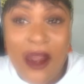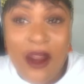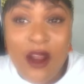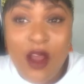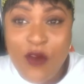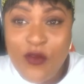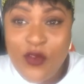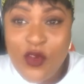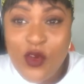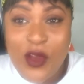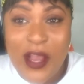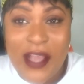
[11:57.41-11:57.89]
I
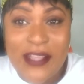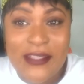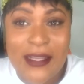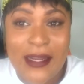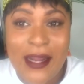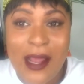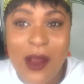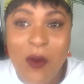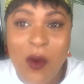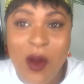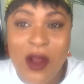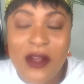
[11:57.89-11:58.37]
love you guys,
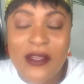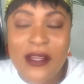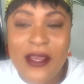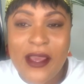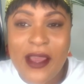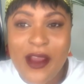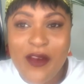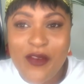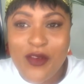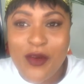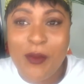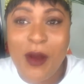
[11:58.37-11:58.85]
and I want
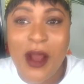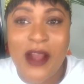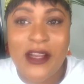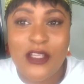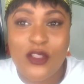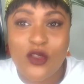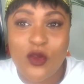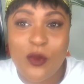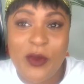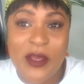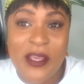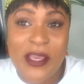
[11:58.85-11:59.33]

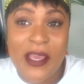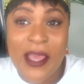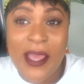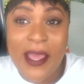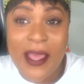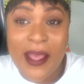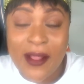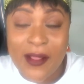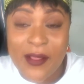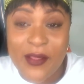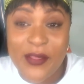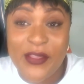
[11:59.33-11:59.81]
everybody to be
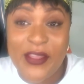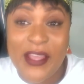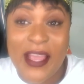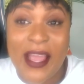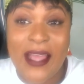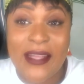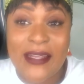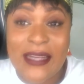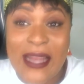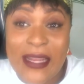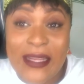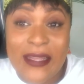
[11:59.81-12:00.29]
healthy,
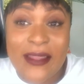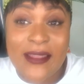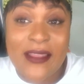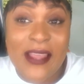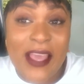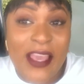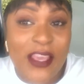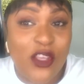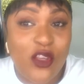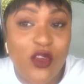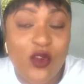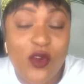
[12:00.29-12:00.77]
and I
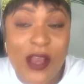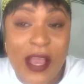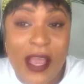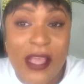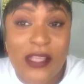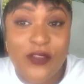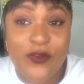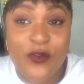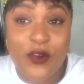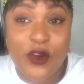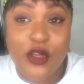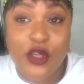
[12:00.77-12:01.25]
thank you
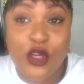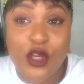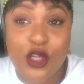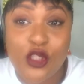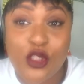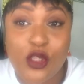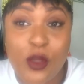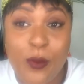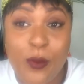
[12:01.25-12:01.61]
guys for your